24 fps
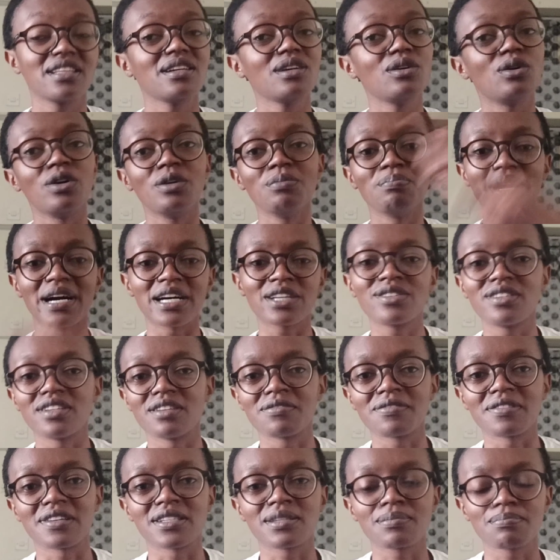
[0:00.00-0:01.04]
Going back to the
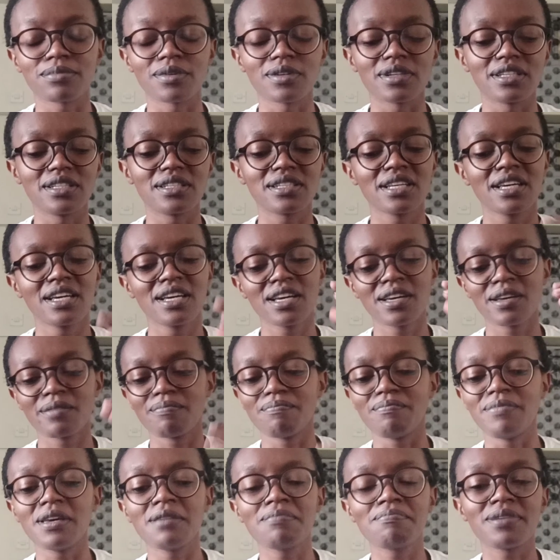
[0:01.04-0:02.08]
first point,
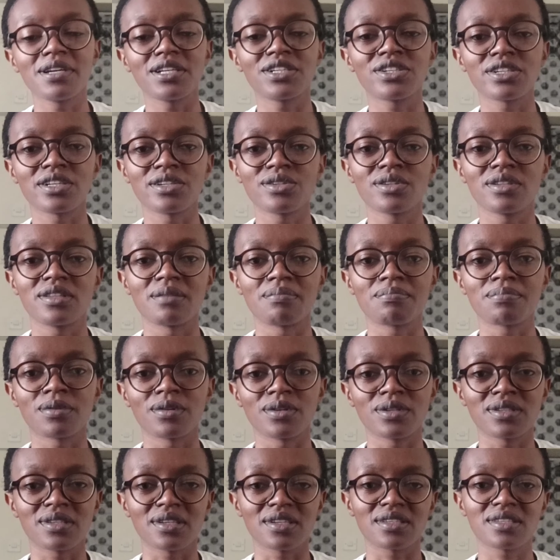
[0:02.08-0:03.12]
be patient with the
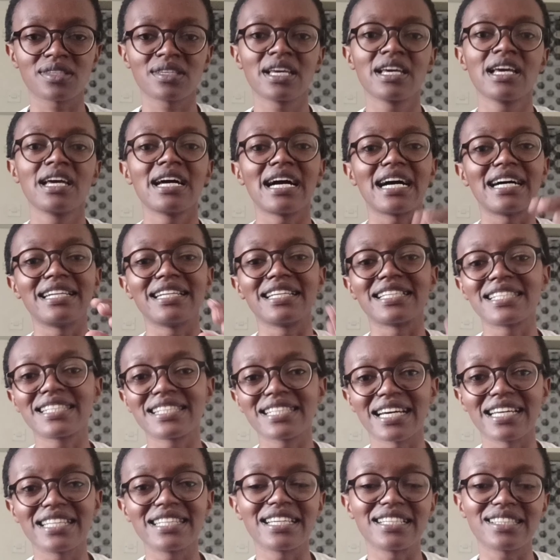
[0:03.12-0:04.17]
process.
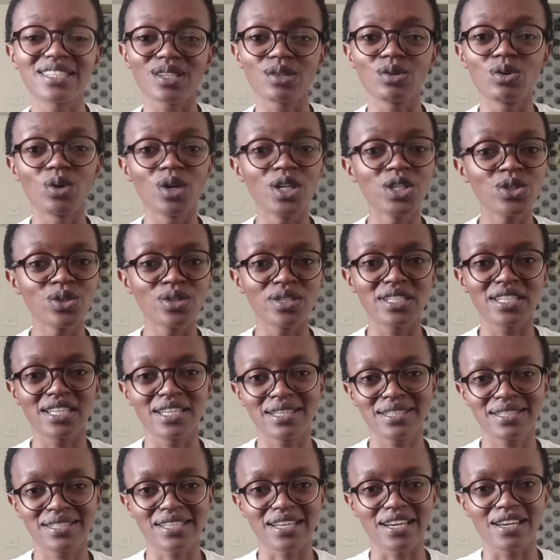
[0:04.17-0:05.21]
Understand that's going to
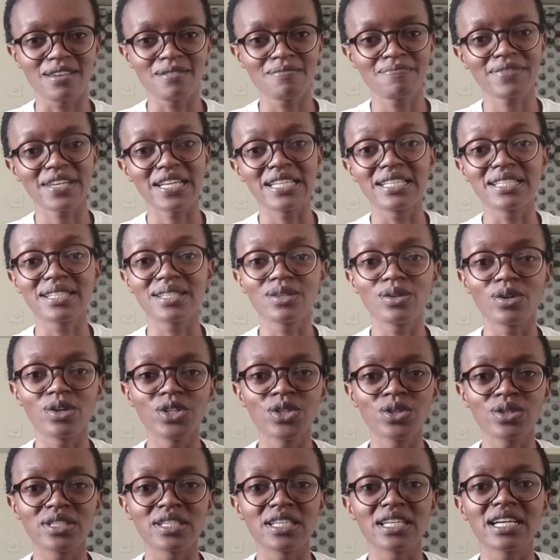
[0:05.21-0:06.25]
take time and it's going
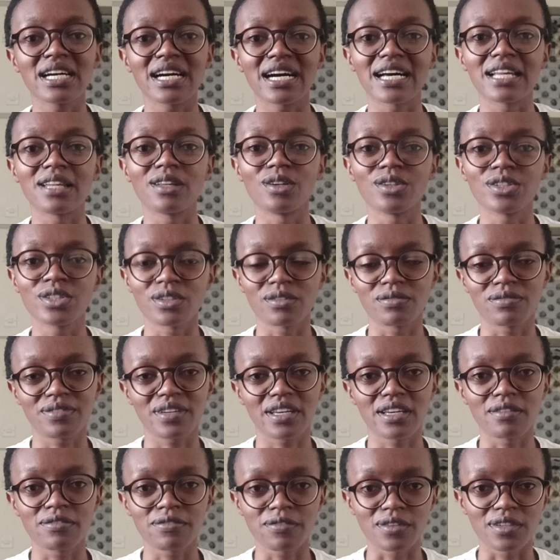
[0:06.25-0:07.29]
to take a lot
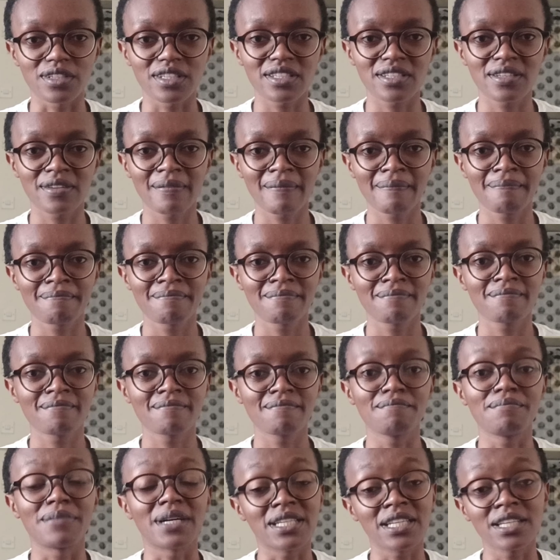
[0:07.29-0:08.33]
of effort,
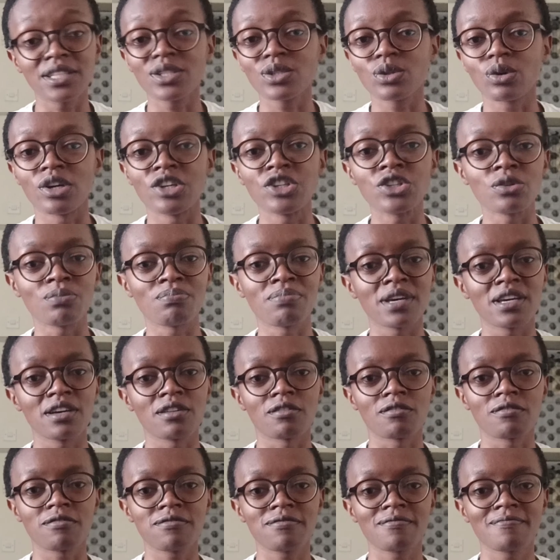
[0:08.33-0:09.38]
but it's going to pay
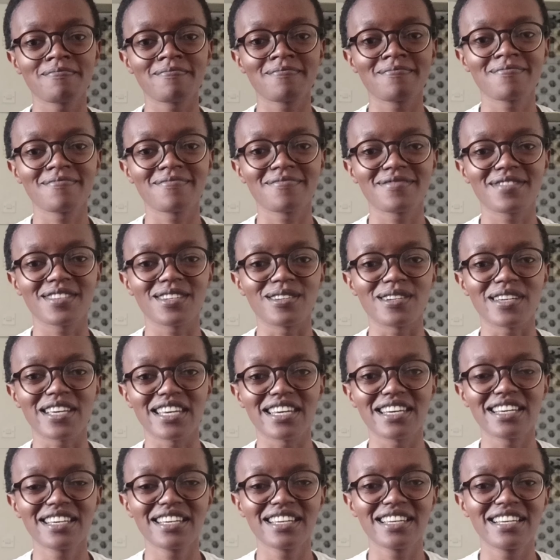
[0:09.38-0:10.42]
off,
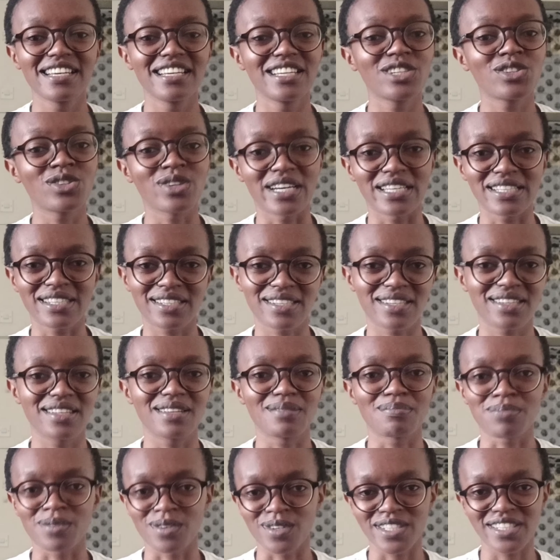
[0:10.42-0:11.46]
okay? Trust the
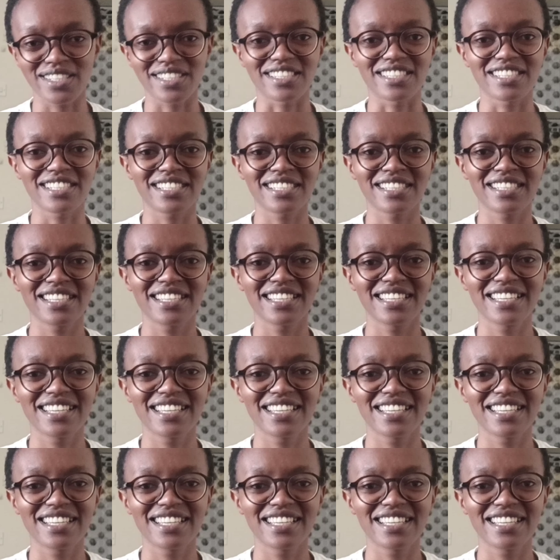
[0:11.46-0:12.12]
process.